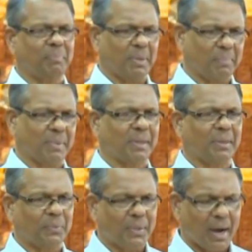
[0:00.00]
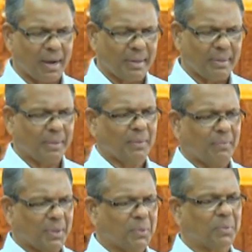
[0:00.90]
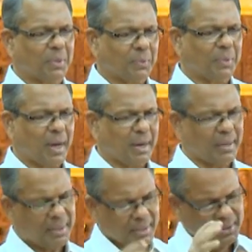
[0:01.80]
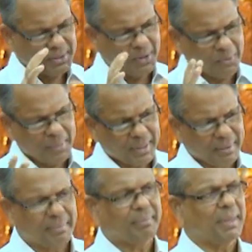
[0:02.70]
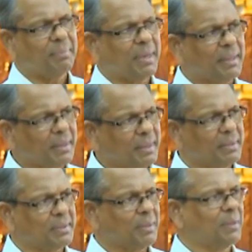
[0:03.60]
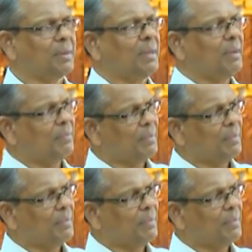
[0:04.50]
Actually, when people give dana, when you give dana, you have many things.